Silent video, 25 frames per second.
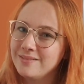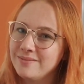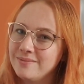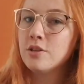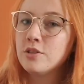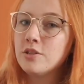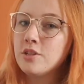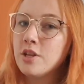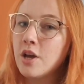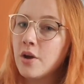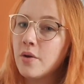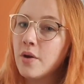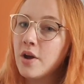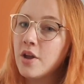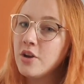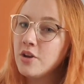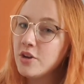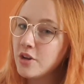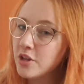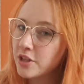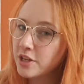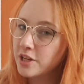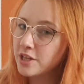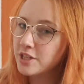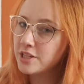So
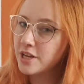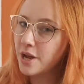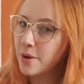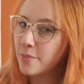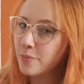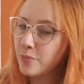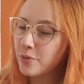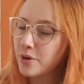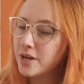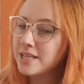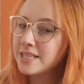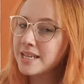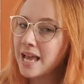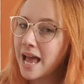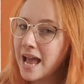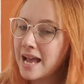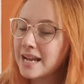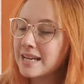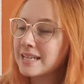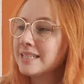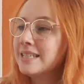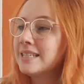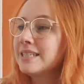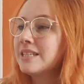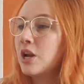another contemporary is
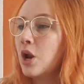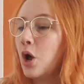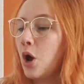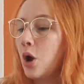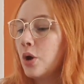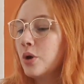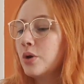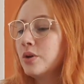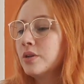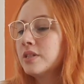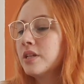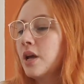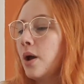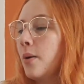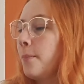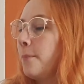X's and O's